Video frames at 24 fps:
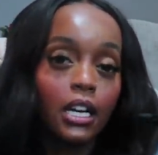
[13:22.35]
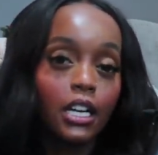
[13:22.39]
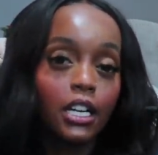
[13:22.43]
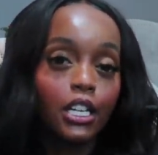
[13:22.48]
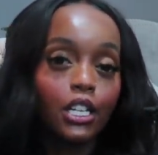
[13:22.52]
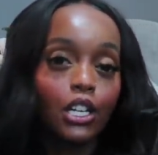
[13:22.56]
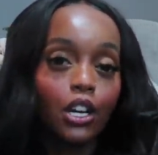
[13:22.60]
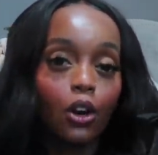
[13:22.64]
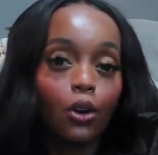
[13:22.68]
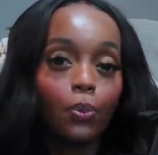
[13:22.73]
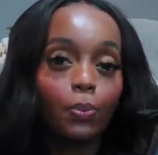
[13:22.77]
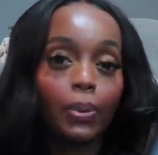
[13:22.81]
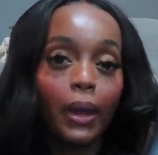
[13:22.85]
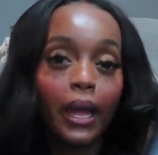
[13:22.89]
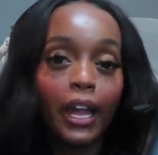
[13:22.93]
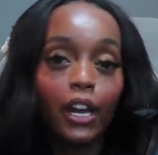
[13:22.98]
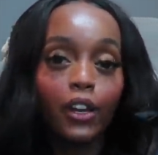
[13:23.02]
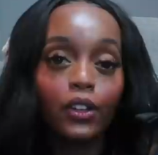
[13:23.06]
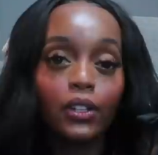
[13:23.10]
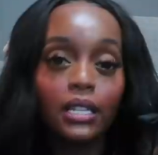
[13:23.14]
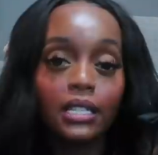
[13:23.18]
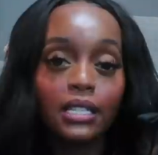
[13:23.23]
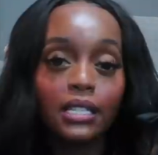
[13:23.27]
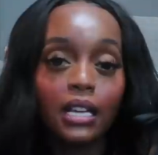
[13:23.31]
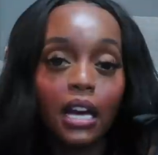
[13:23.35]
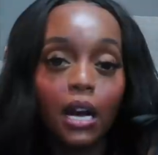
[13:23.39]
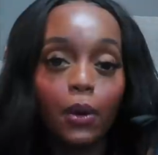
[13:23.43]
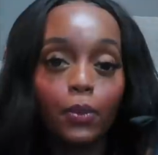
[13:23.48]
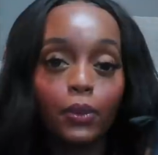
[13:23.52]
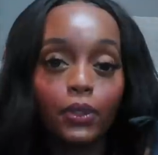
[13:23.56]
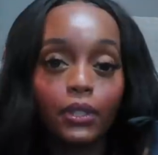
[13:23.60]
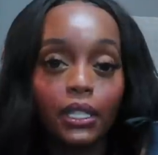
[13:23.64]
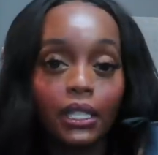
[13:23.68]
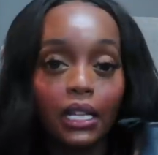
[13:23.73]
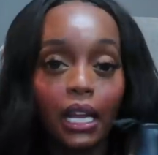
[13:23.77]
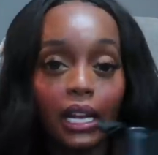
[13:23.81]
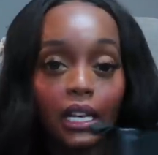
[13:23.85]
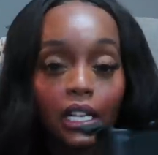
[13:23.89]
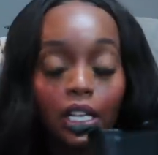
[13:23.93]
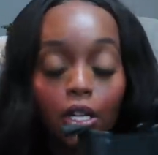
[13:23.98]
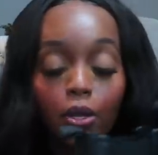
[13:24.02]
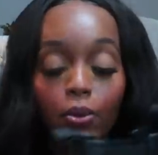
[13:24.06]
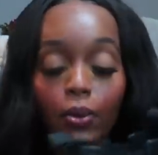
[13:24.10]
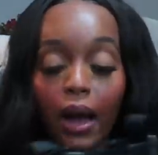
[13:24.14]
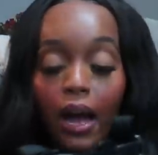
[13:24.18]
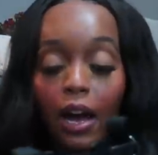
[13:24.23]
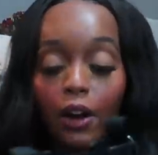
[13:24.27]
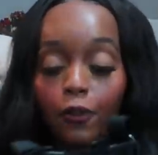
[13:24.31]
you know, pair this up with a lot of
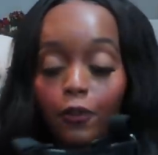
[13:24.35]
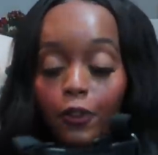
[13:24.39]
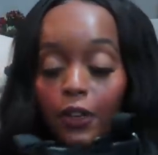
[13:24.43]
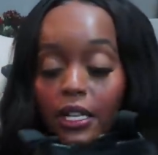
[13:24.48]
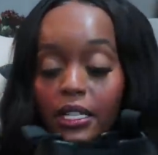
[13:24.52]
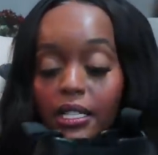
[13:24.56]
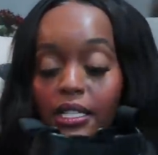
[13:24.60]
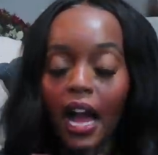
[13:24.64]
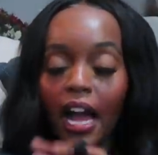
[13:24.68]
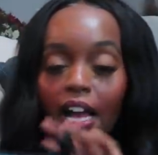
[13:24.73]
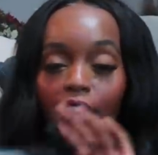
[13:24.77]
cute outfits.